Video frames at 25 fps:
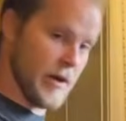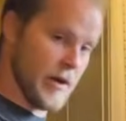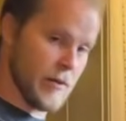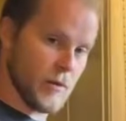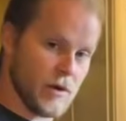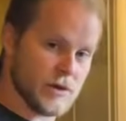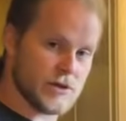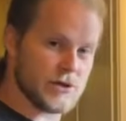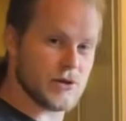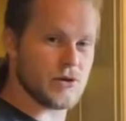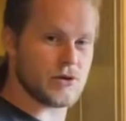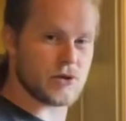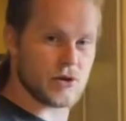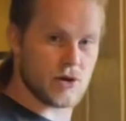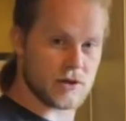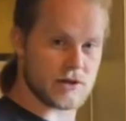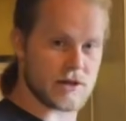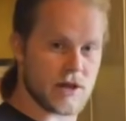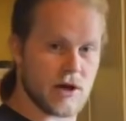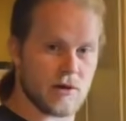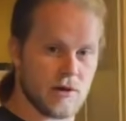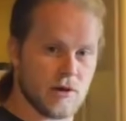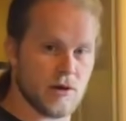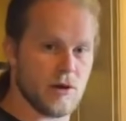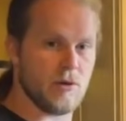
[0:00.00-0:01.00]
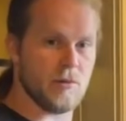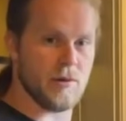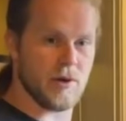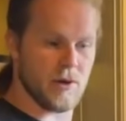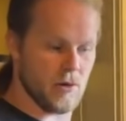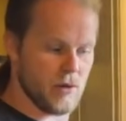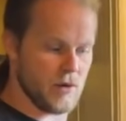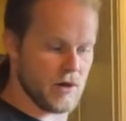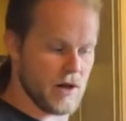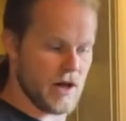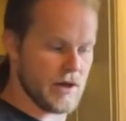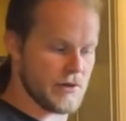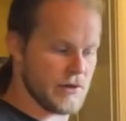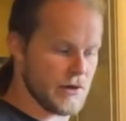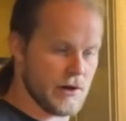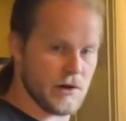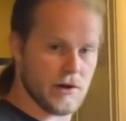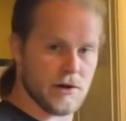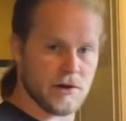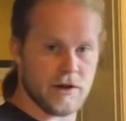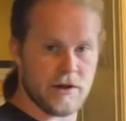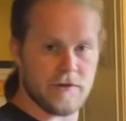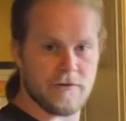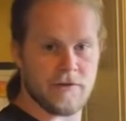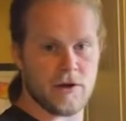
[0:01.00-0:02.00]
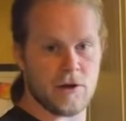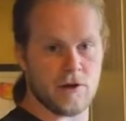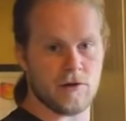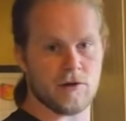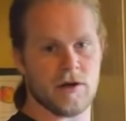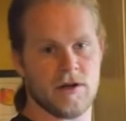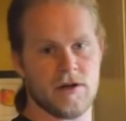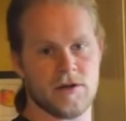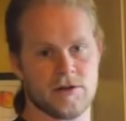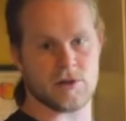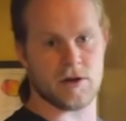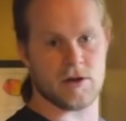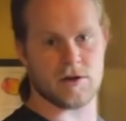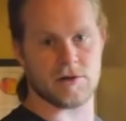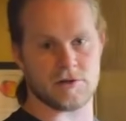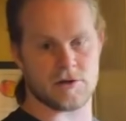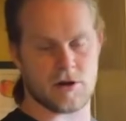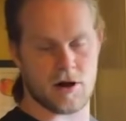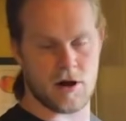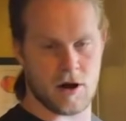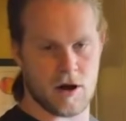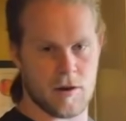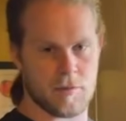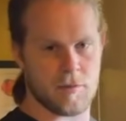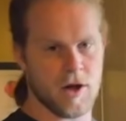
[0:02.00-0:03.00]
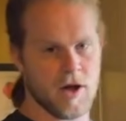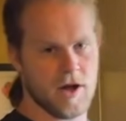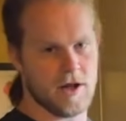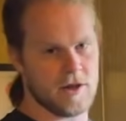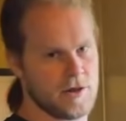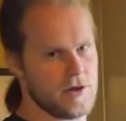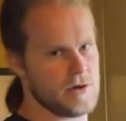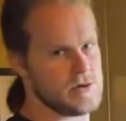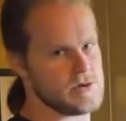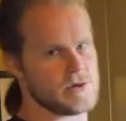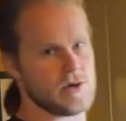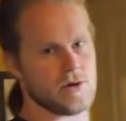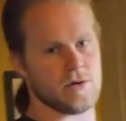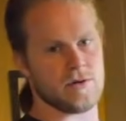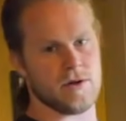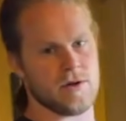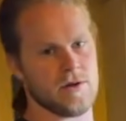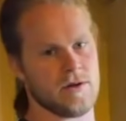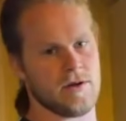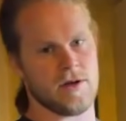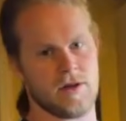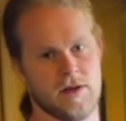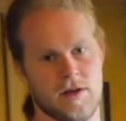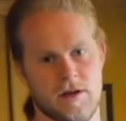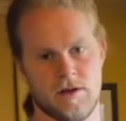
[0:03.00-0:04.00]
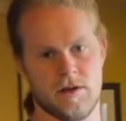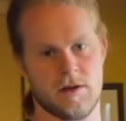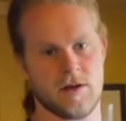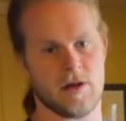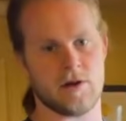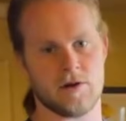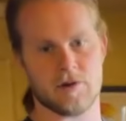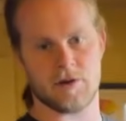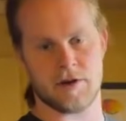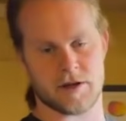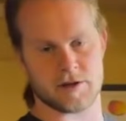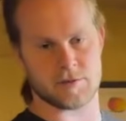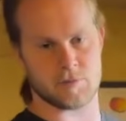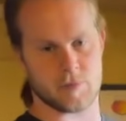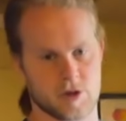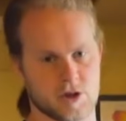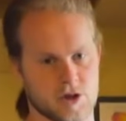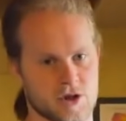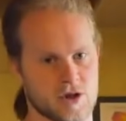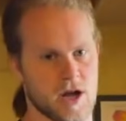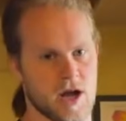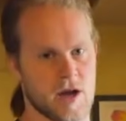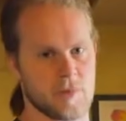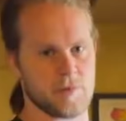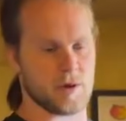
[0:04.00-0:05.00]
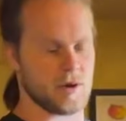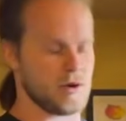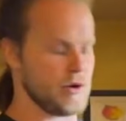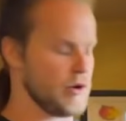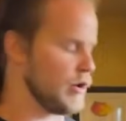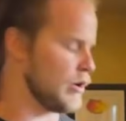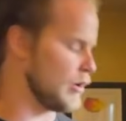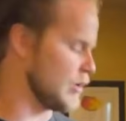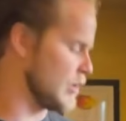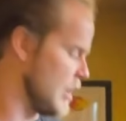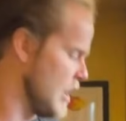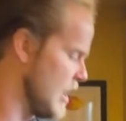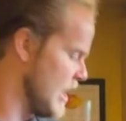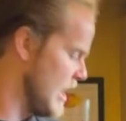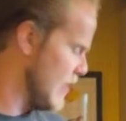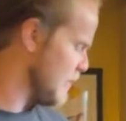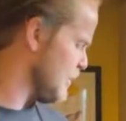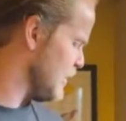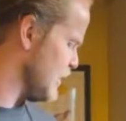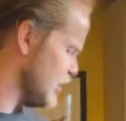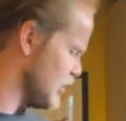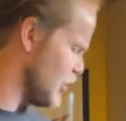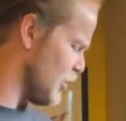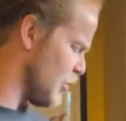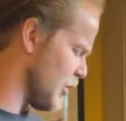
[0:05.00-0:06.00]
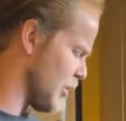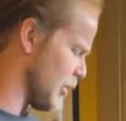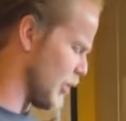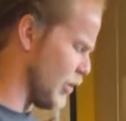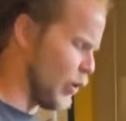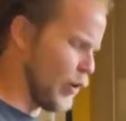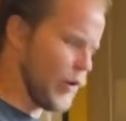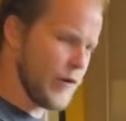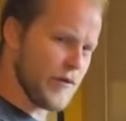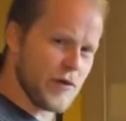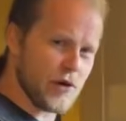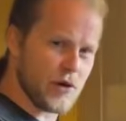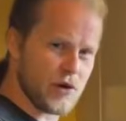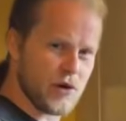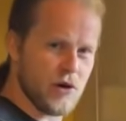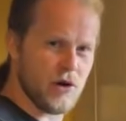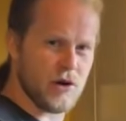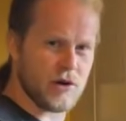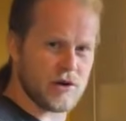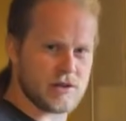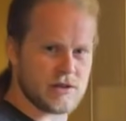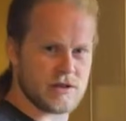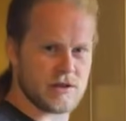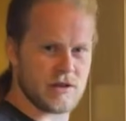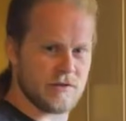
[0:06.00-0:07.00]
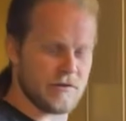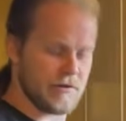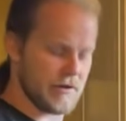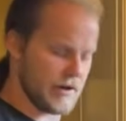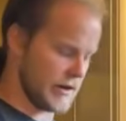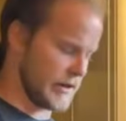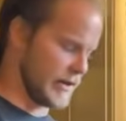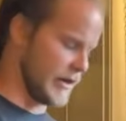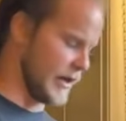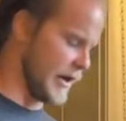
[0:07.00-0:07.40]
then once those cook down a little bit, we'll add the leafy greens on top. Those don't need nearly as much time to cook, and we don't want to overcook stuff like